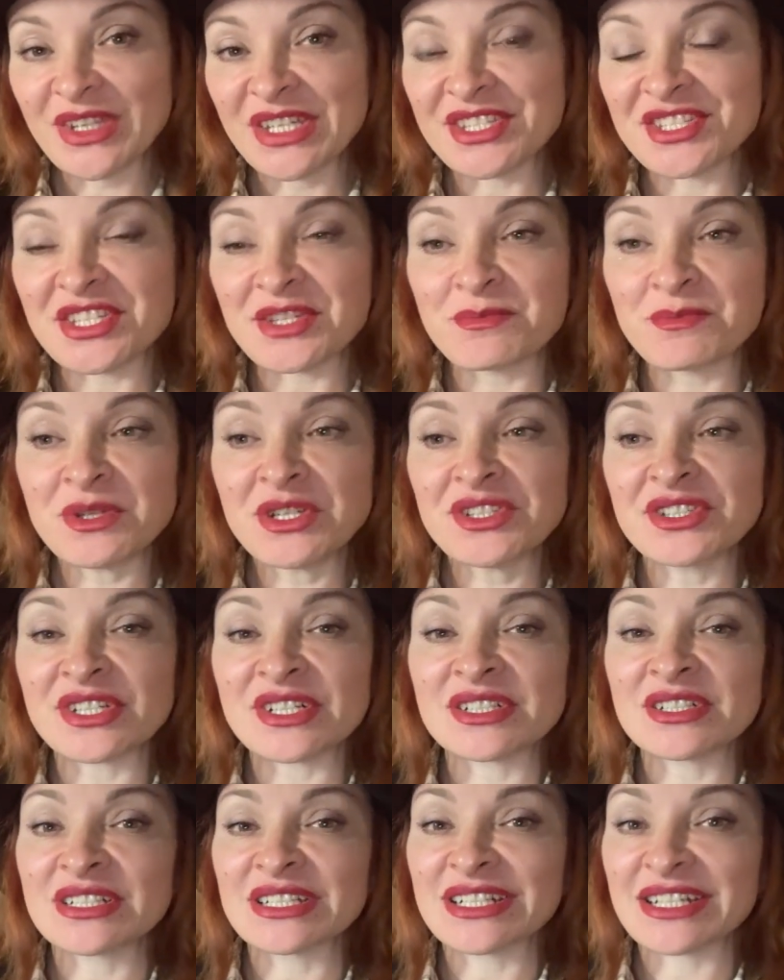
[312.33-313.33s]
The
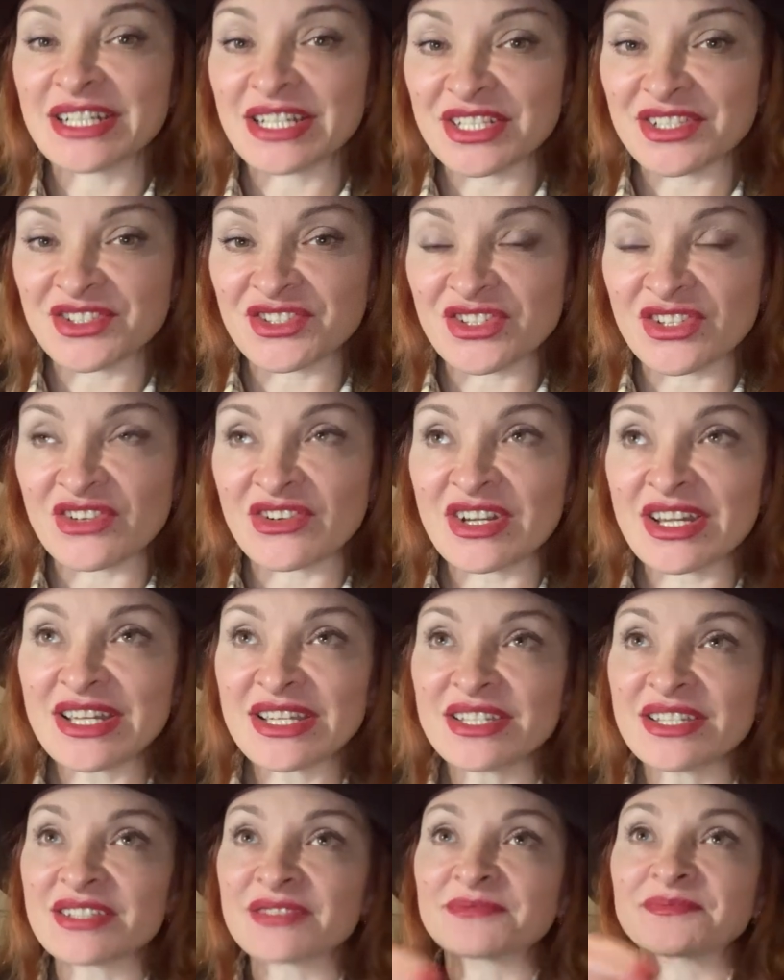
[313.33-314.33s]
bidder has the
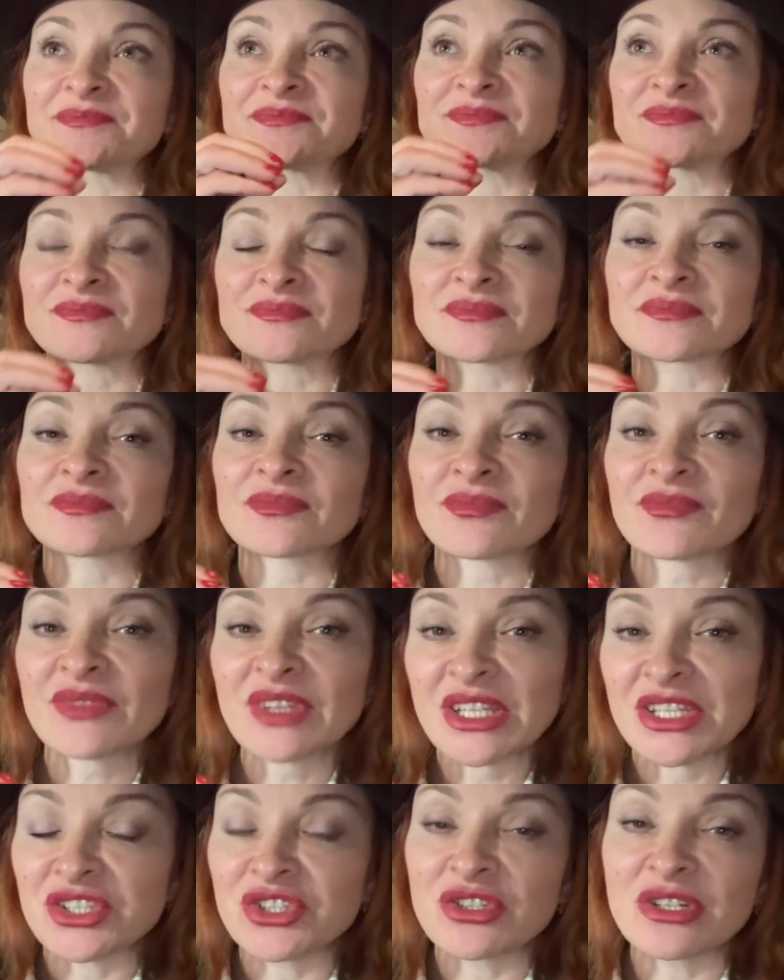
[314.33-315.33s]
right
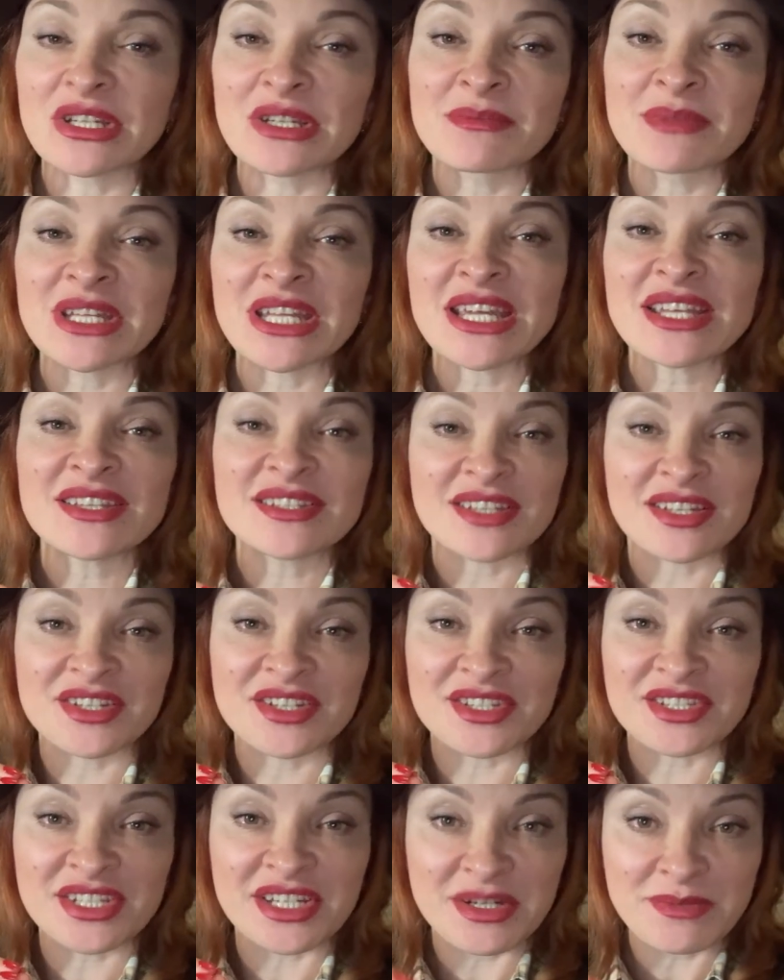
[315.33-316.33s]
to eliminate the
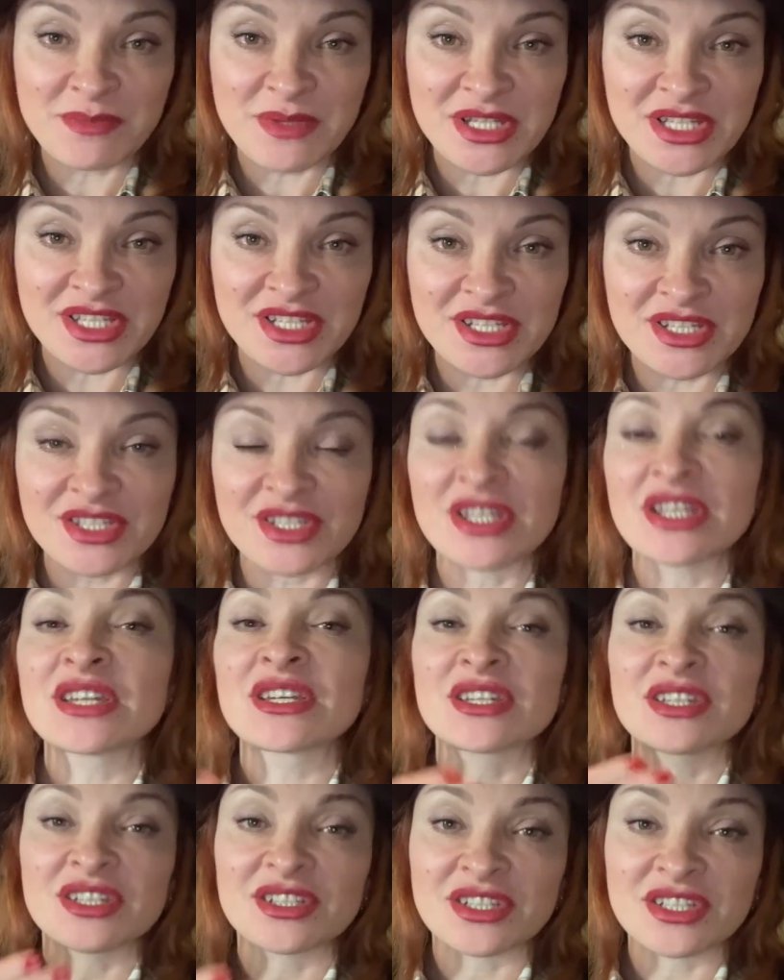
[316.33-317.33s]
discrepancies
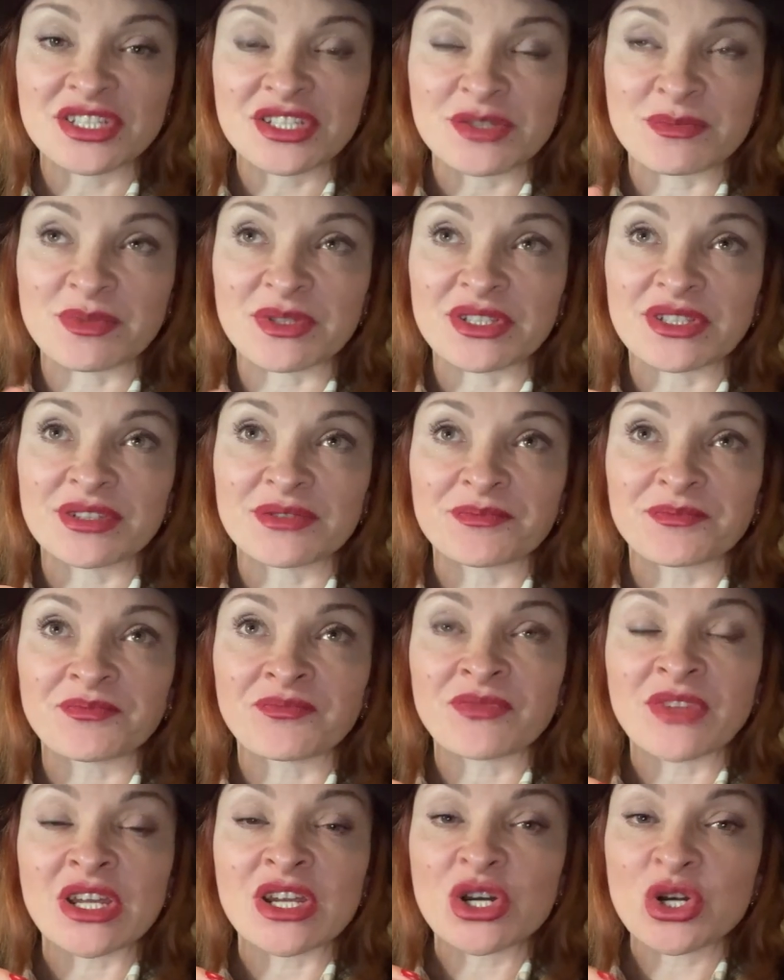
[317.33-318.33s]
in his bid.
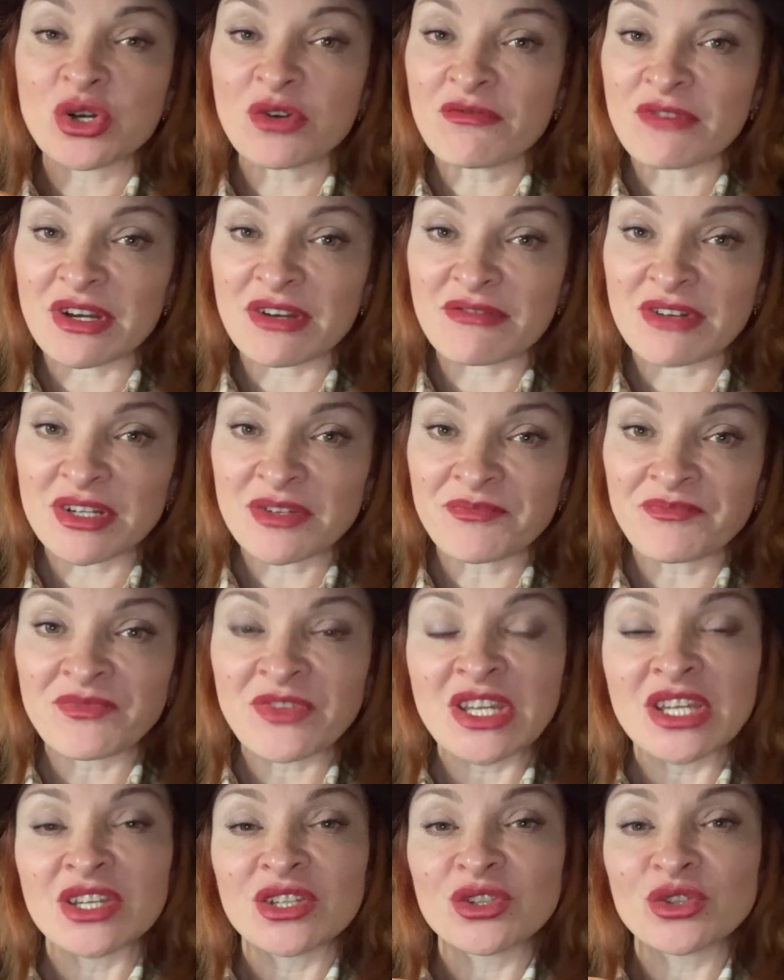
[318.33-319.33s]
However,
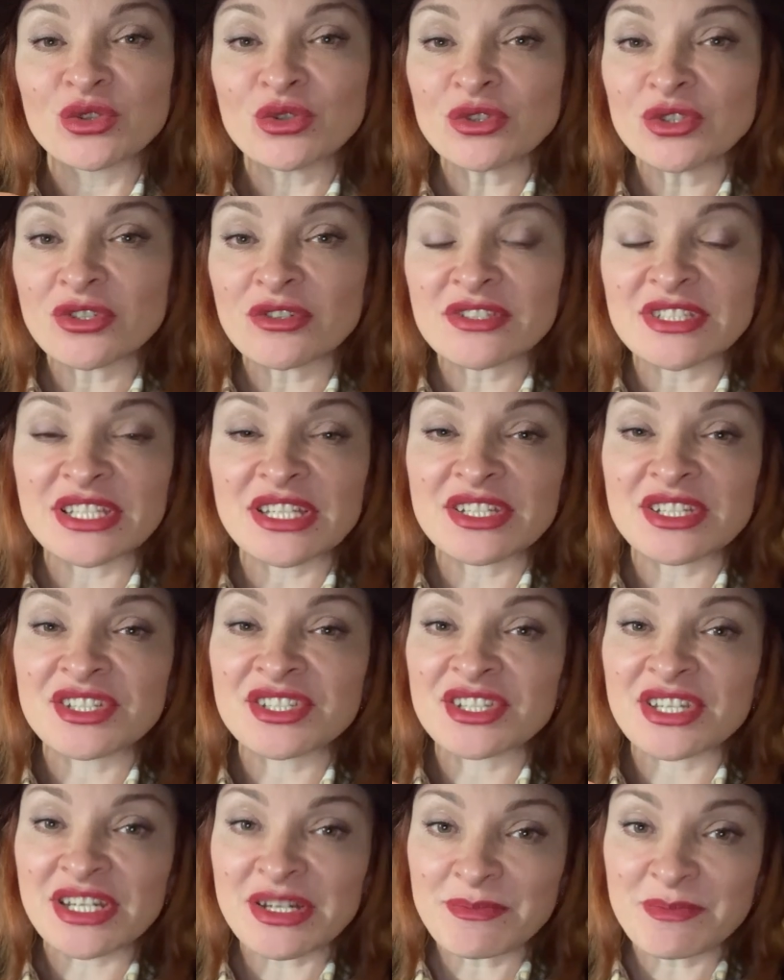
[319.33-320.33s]
not all the
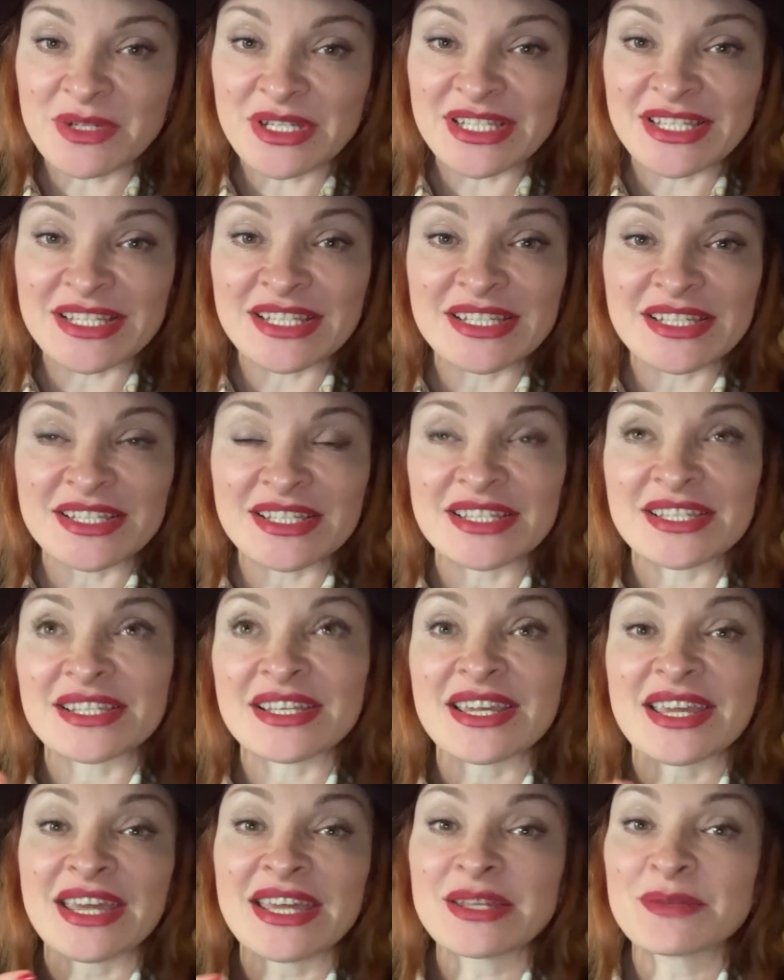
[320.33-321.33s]
discrepancies
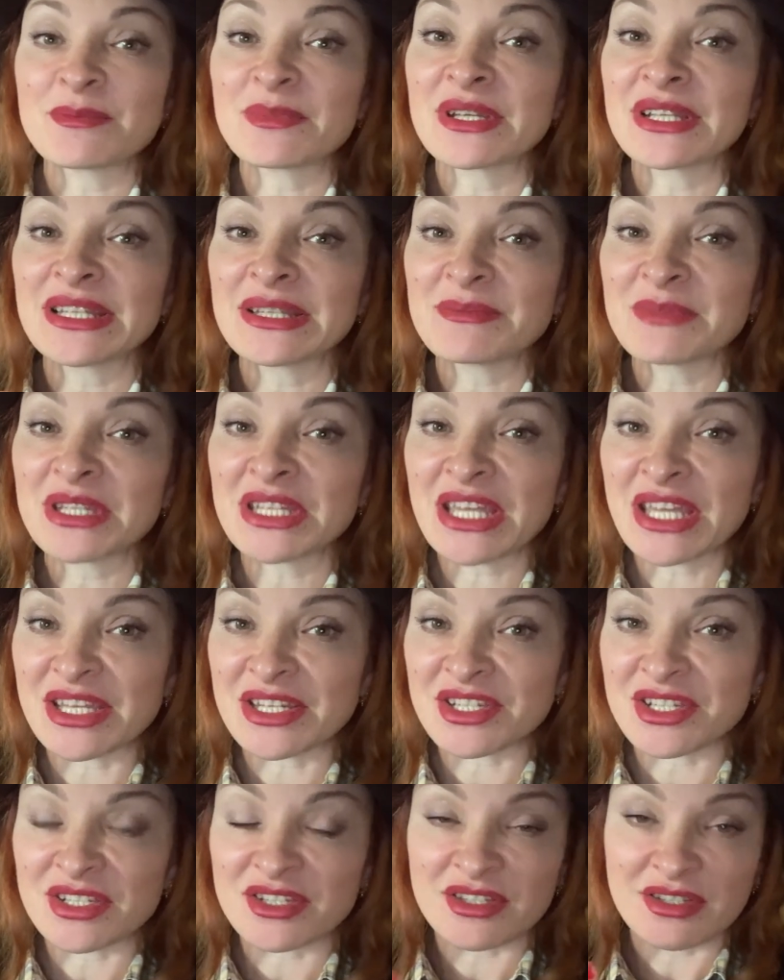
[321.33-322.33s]
can be
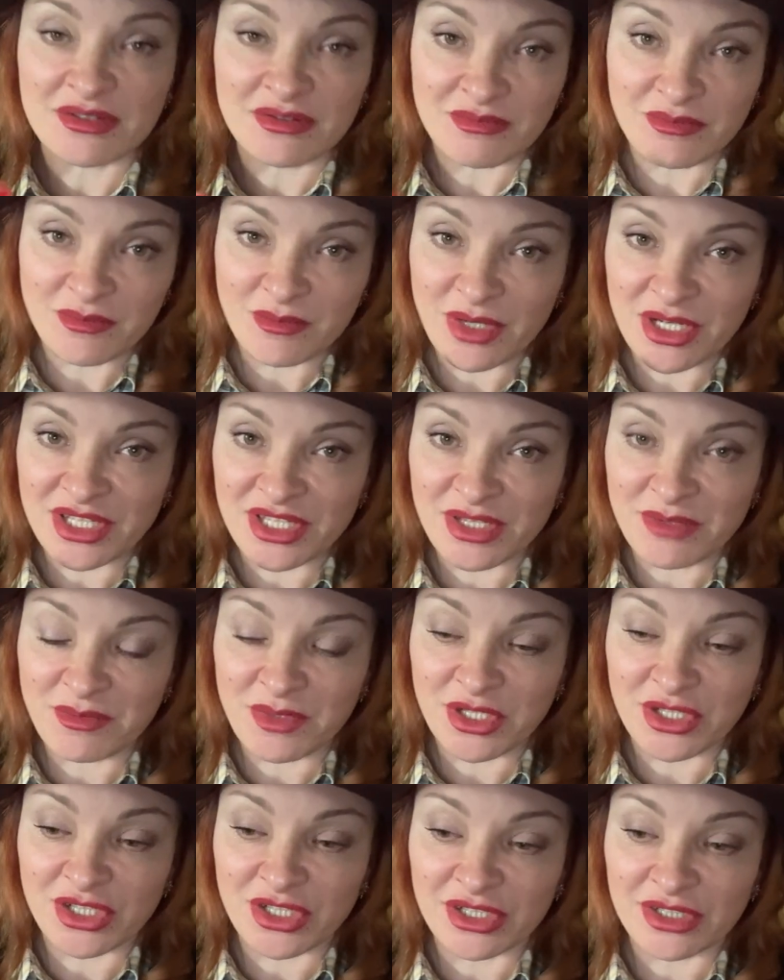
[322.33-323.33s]
eliminated by the
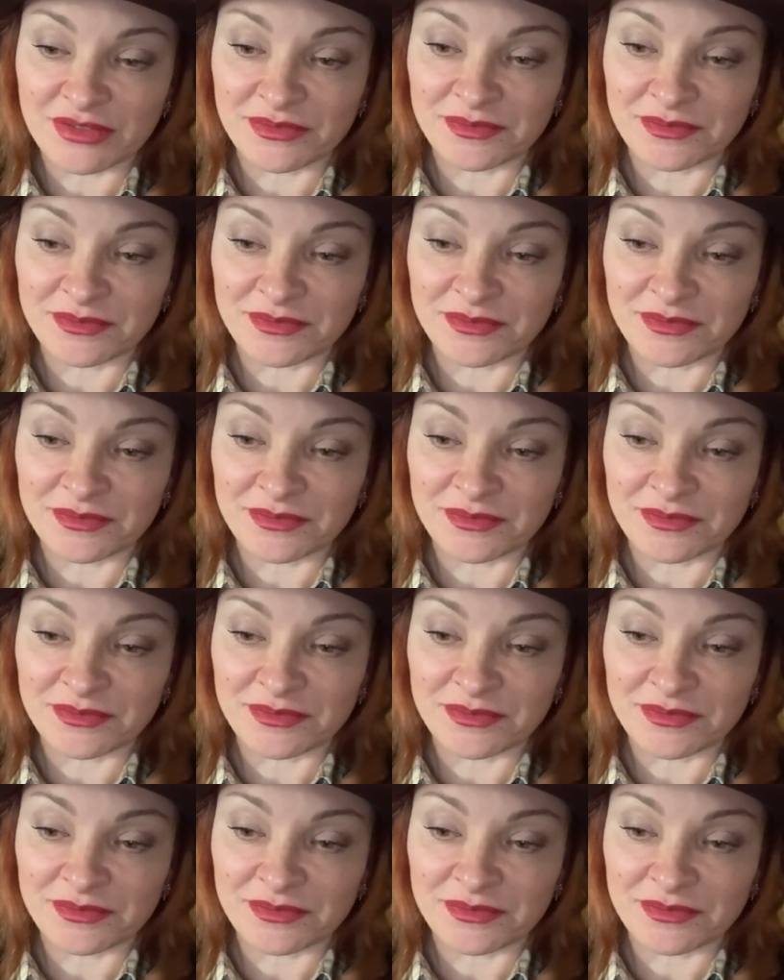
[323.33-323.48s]
bidder.